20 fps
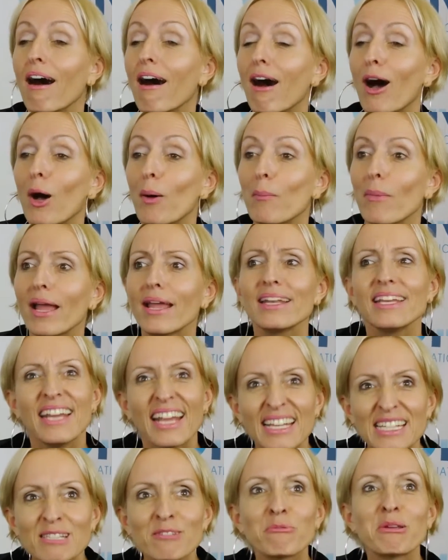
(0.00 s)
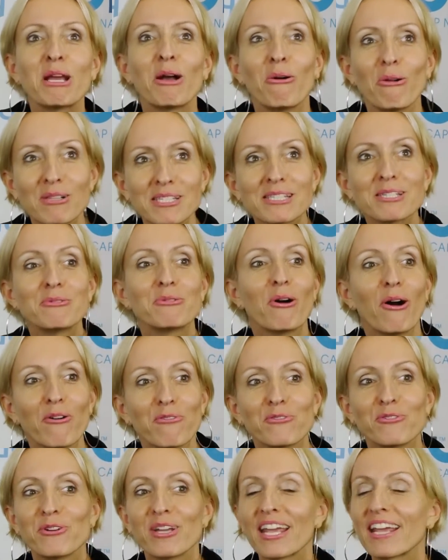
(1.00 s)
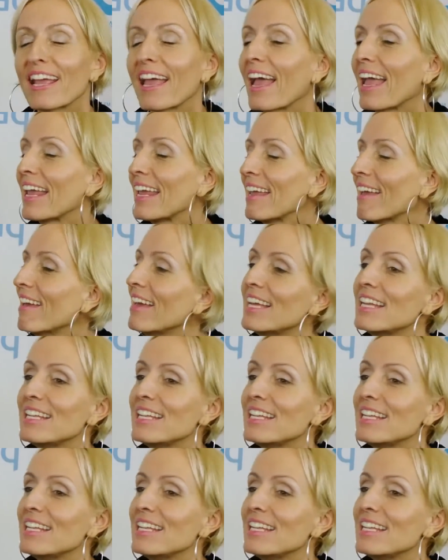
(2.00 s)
And yes, we are also offering a